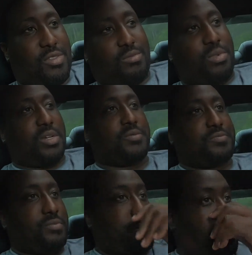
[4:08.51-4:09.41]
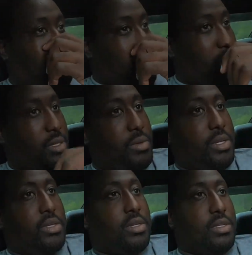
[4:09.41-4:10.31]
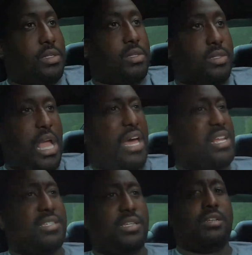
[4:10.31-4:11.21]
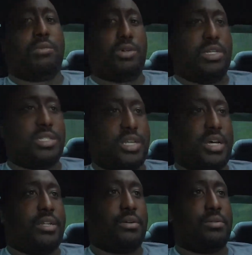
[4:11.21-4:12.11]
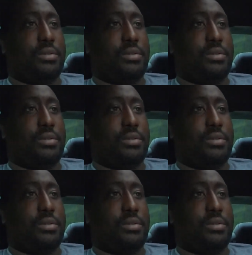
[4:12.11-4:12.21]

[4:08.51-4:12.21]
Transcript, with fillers: But anyway, I didn't see them on this side though.